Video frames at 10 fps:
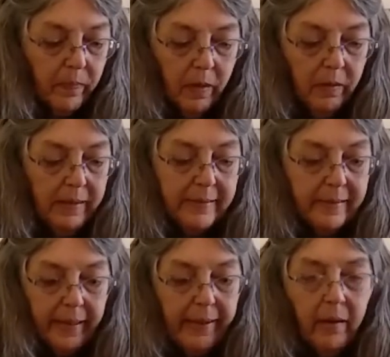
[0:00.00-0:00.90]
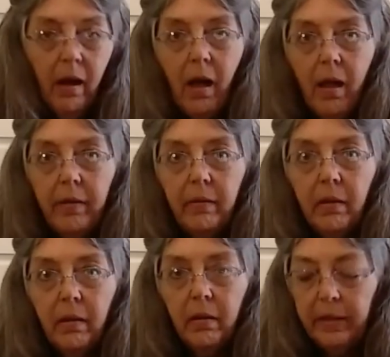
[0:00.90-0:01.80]
listing on
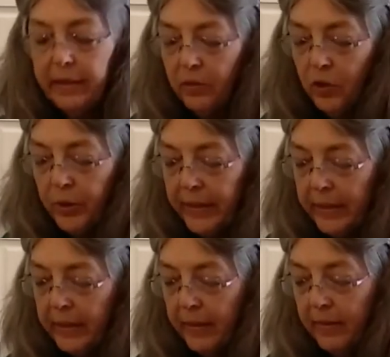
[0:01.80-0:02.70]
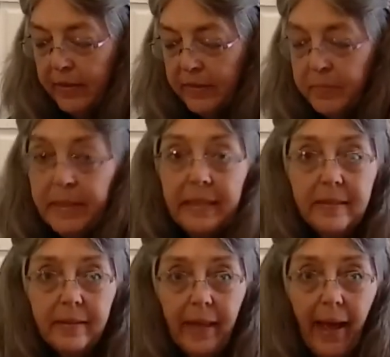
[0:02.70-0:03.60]
Eagle Creek, this
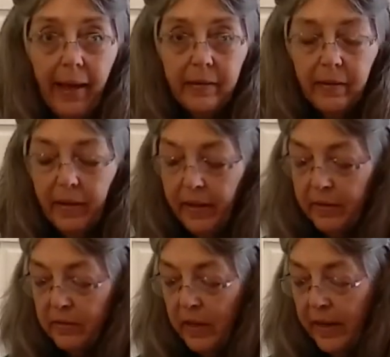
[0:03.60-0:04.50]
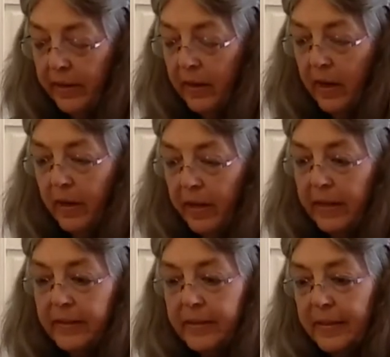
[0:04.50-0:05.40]
meets that, and
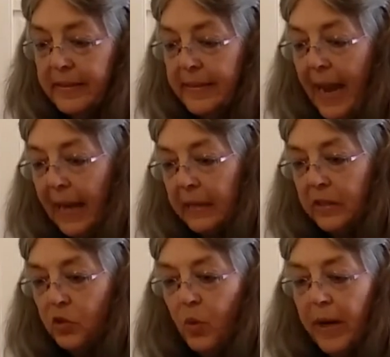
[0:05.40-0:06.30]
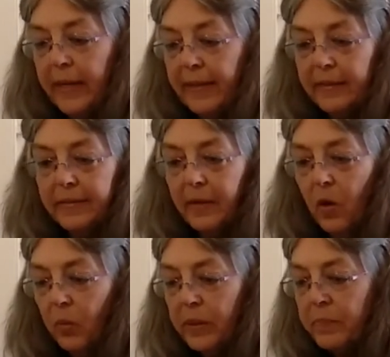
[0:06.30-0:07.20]
it's exactly 20. That's the
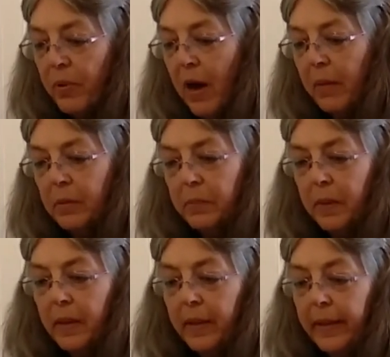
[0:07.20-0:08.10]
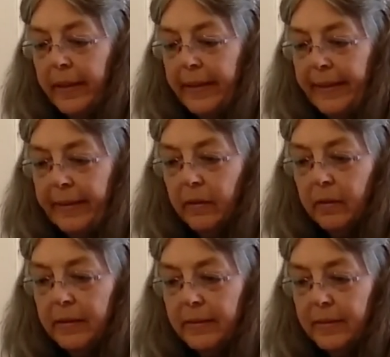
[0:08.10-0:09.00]
only problem here,
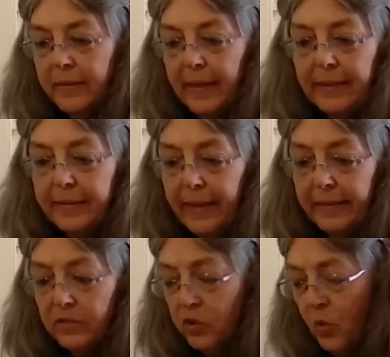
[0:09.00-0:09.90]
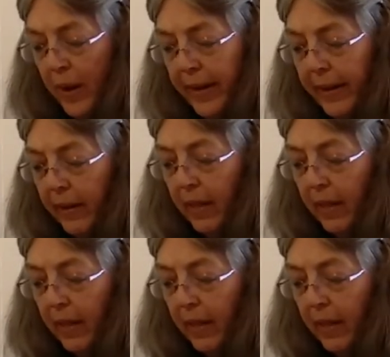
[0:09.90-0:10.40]
is that they say it's 20.